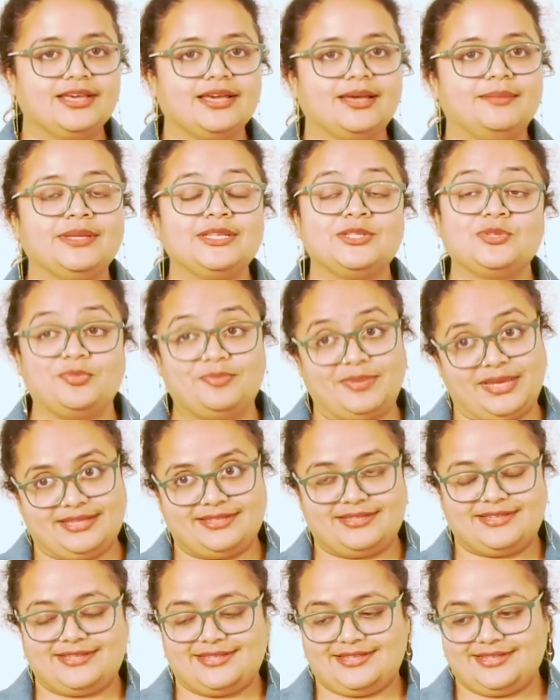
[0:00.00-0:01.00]
Coming to
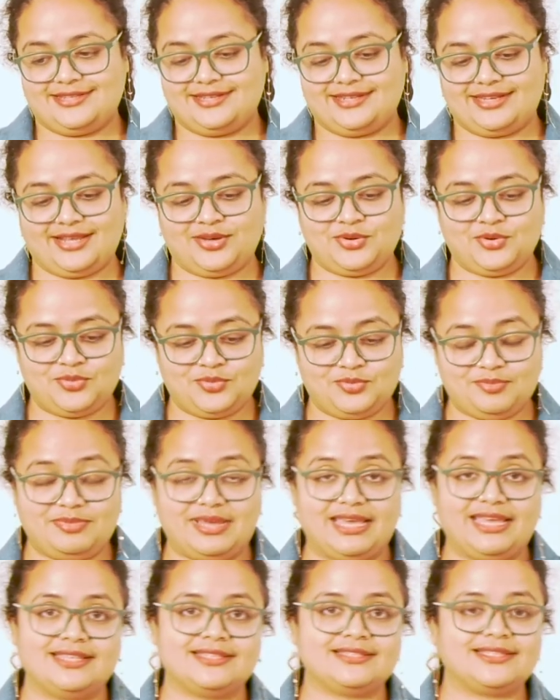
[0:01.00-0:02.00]
mains. Now
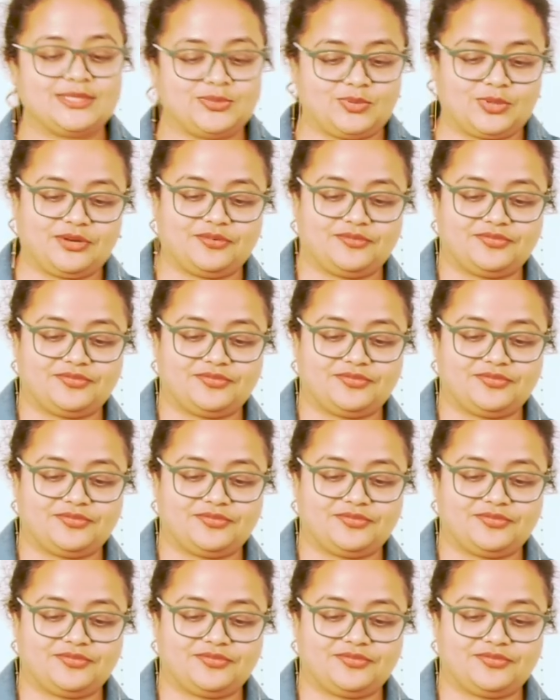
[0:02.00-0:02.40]
mains is one